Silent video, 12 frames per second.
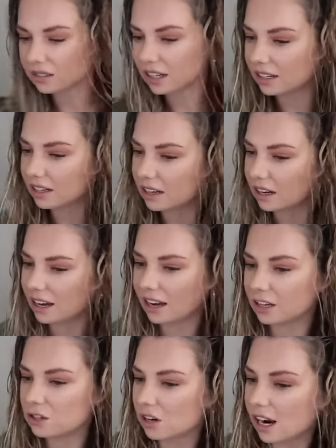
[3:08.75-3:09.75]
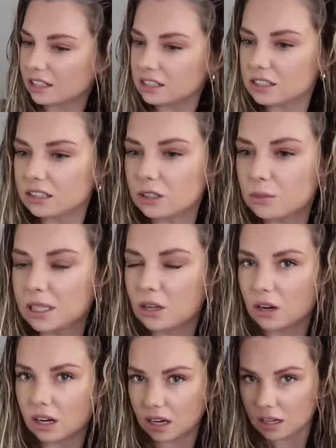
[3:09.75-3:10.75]
and let it air dry just a little bit
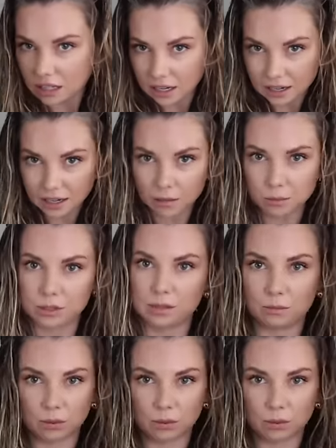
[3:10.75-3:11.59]
longer and I can put some